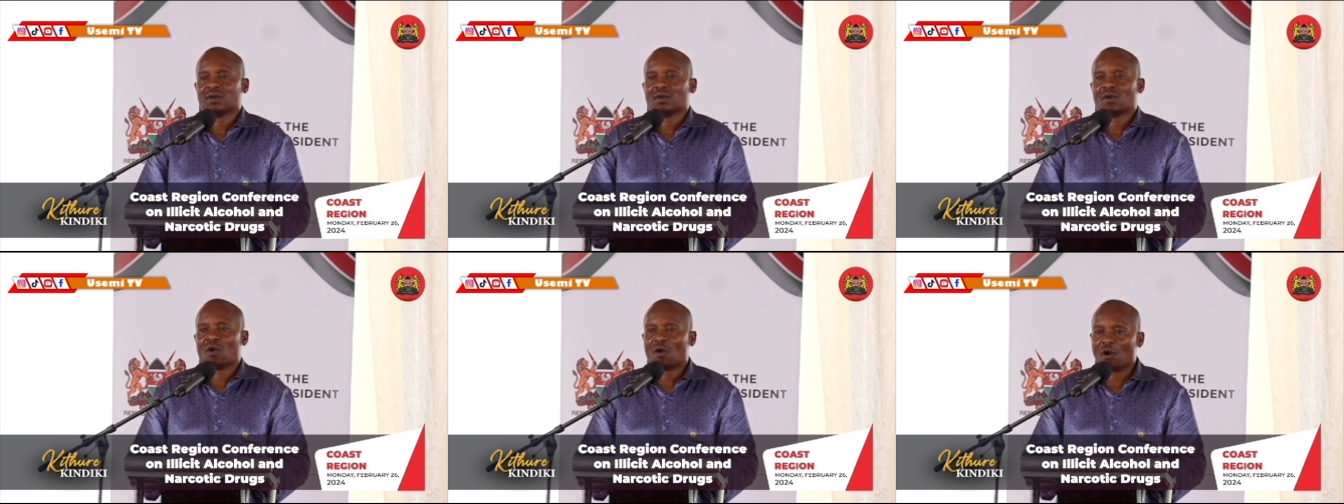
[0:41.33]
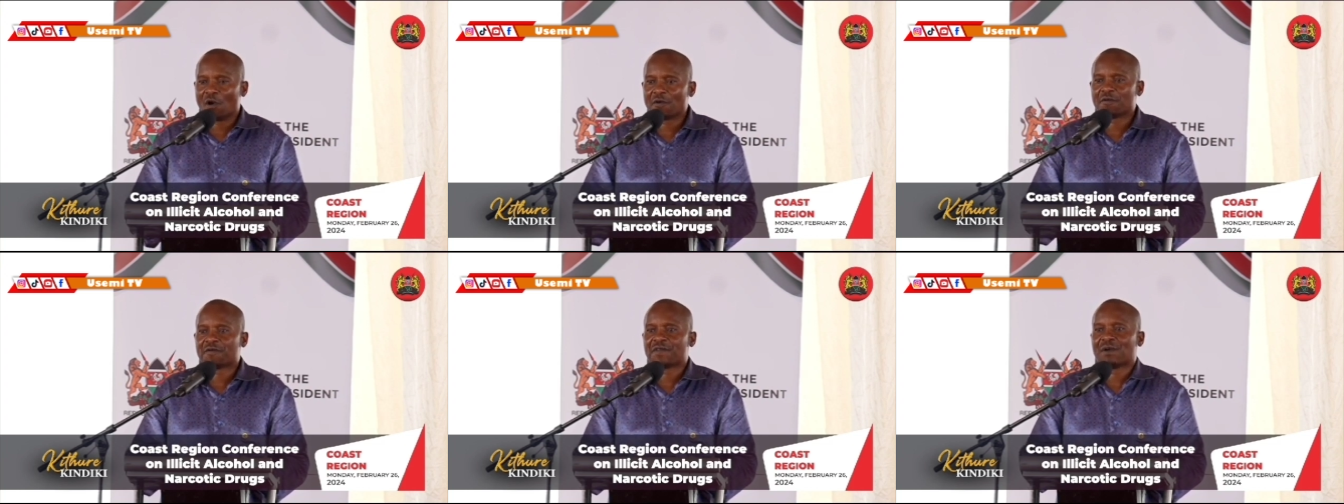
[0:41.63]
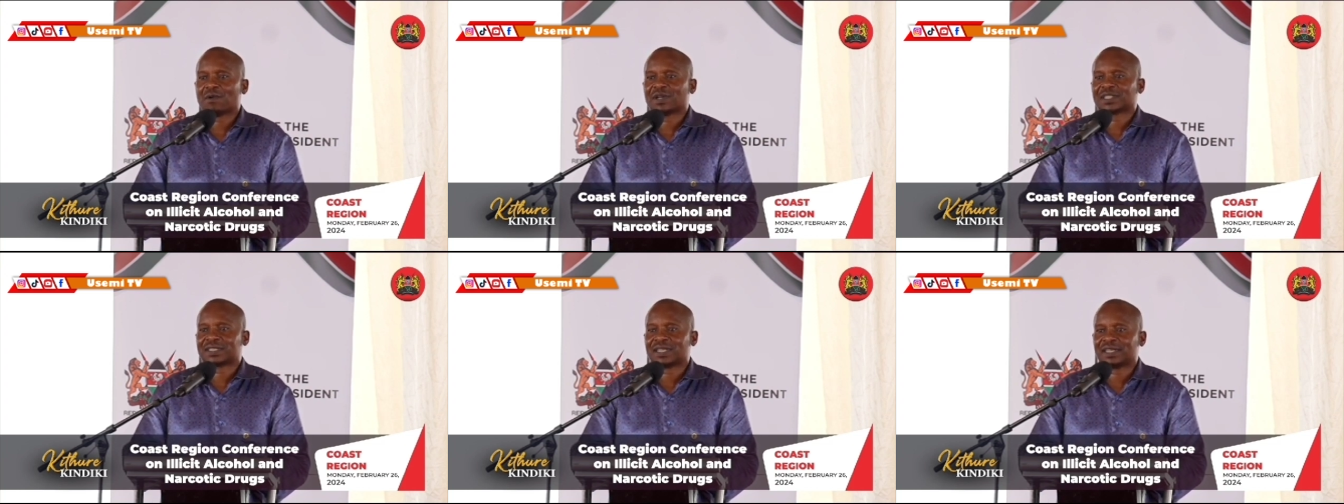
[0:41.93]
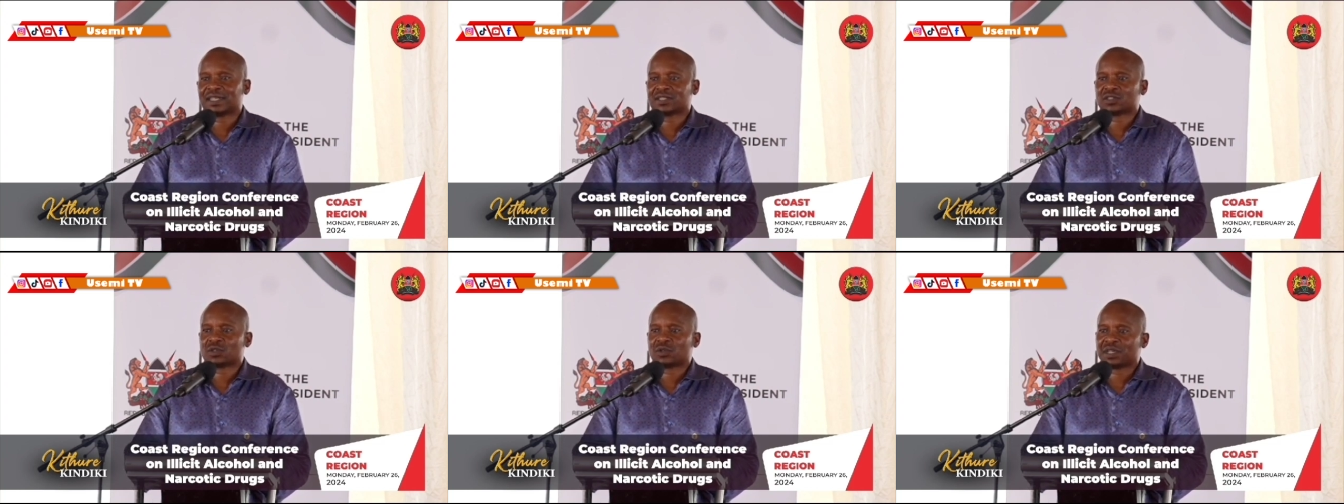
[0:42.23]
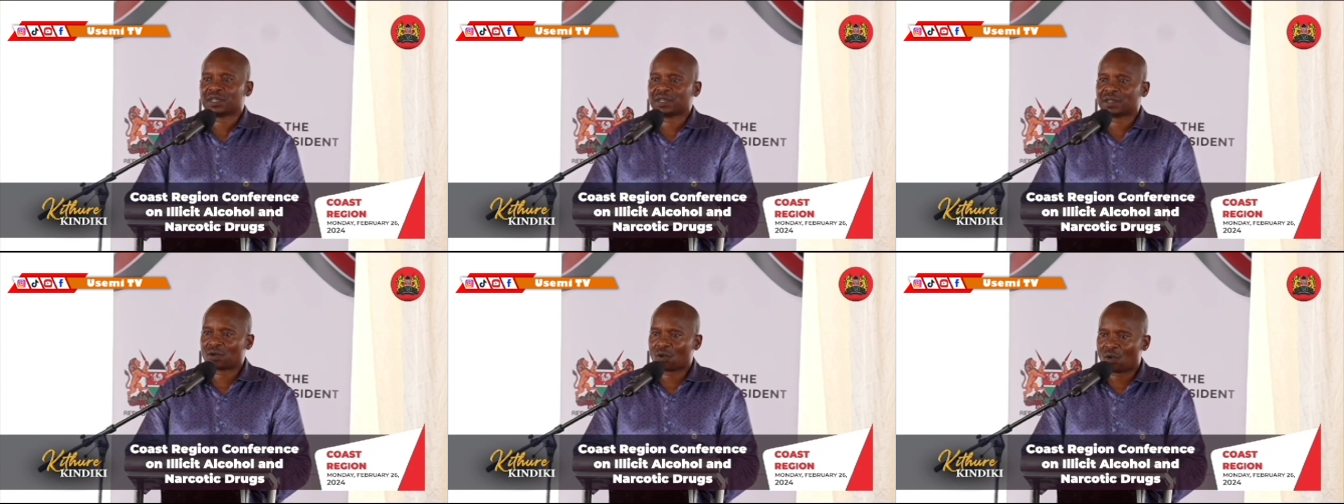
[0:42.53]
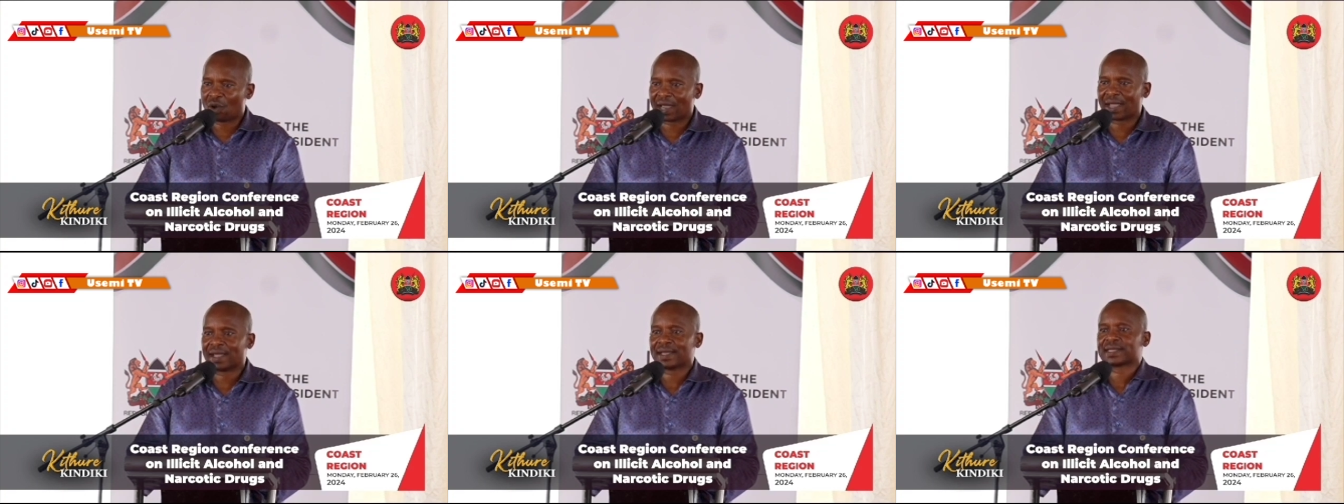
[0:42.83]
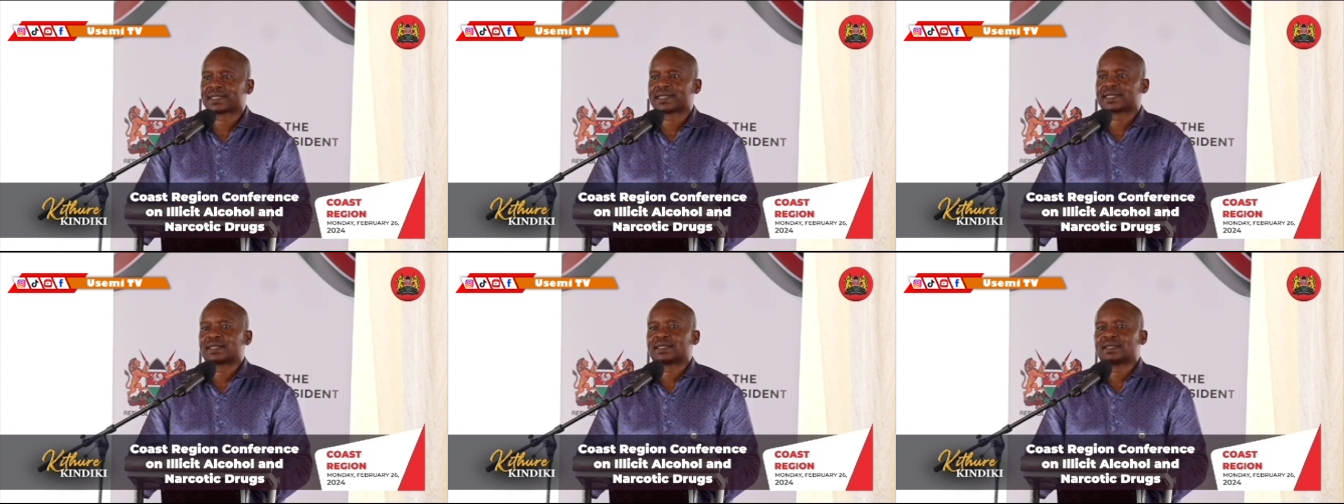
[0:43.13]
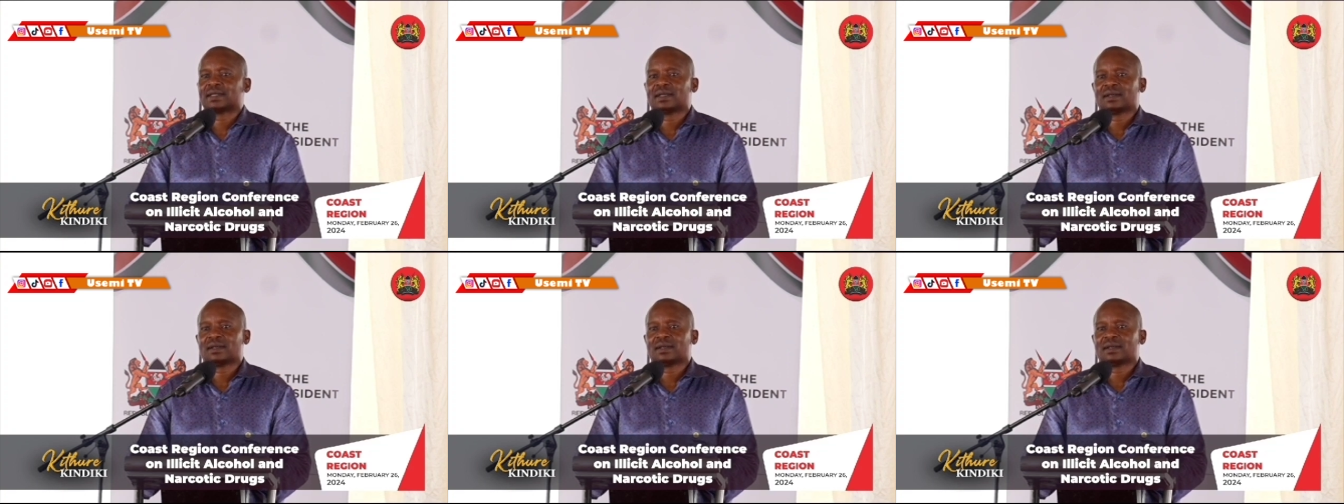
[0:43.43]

of our territory requires